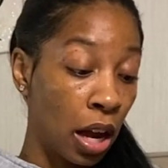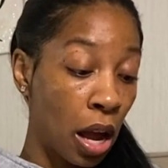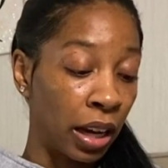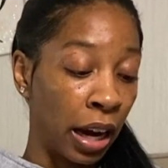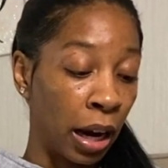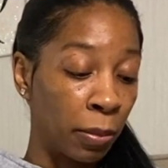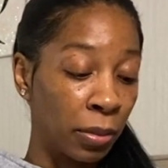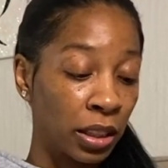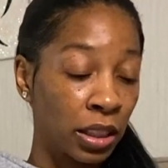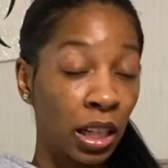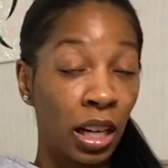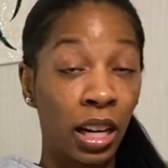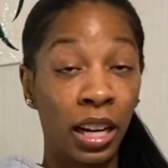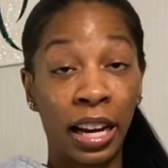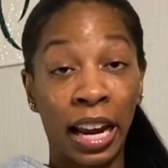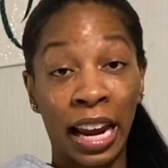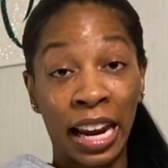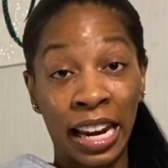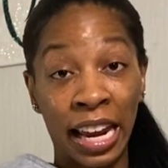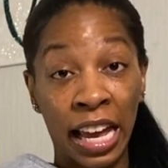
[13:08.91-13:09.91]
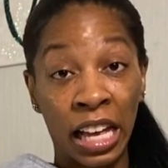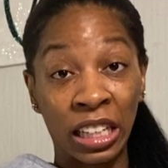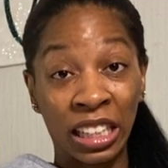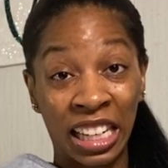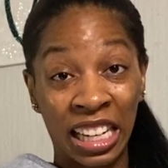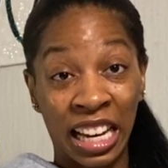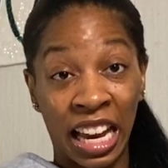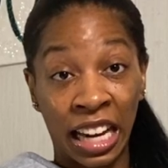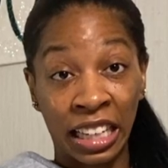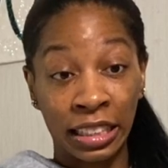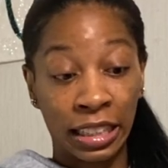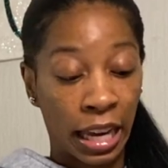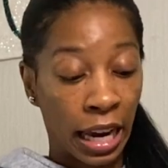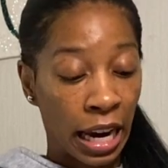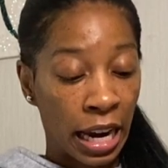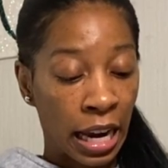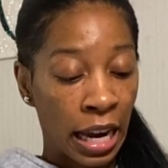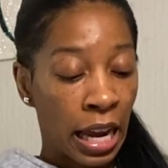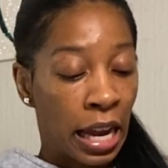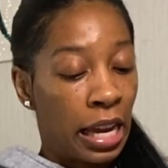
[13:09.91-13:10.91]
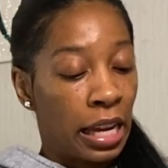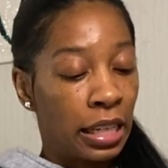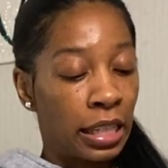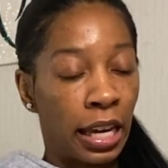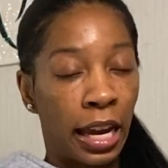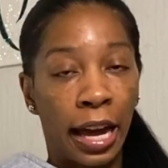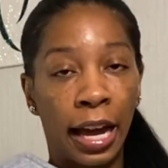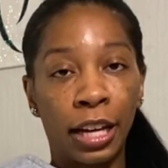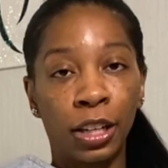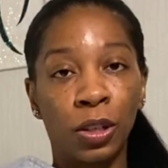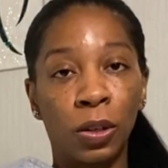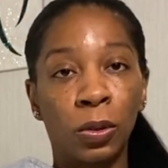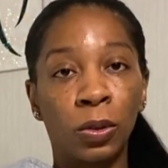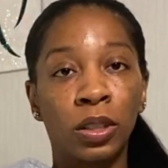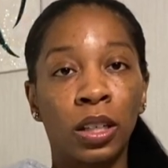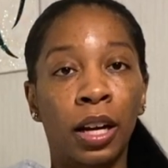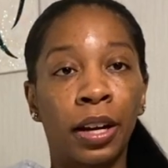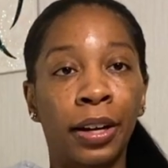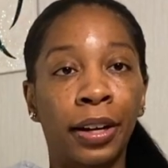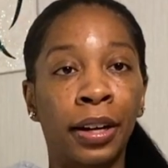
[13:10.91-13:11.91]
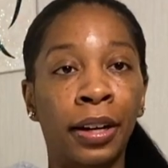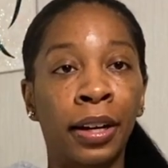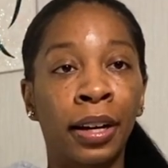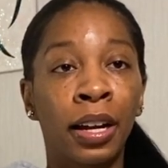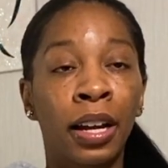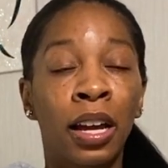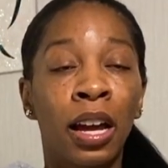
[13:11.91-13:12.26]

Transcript: Amazon, Alexa. Yeah, I use her.